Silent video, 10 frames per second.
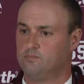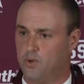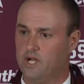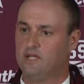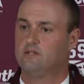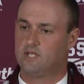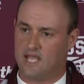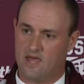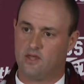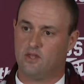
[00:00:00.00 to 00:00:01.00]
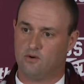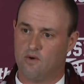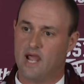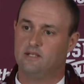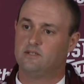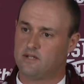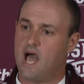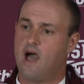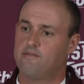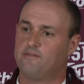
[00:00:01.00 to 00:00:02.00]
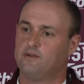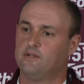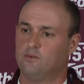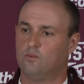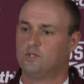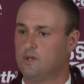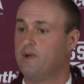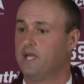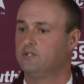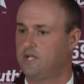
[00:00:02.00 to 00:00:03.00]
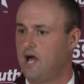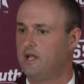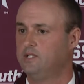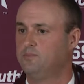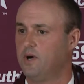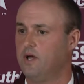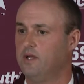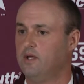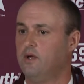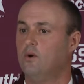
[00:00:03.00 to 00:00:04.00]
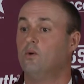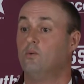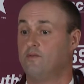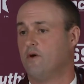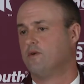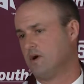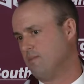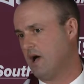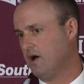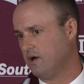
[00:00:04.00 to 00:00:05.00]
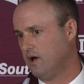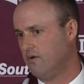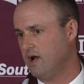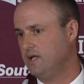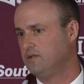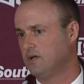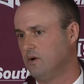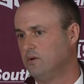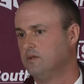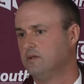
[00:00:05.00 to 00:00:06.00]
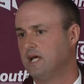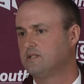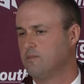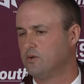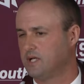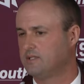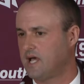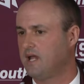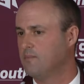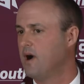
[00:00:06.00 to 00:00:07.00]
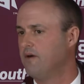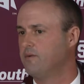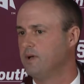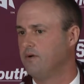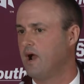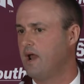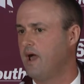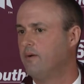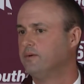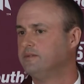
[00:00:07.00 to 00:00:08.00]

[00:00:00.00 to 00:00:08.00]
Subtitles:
putting together the right staff was the biggest challenge, but we've overcome that hurdle already. So that's the most exciting part for me right now.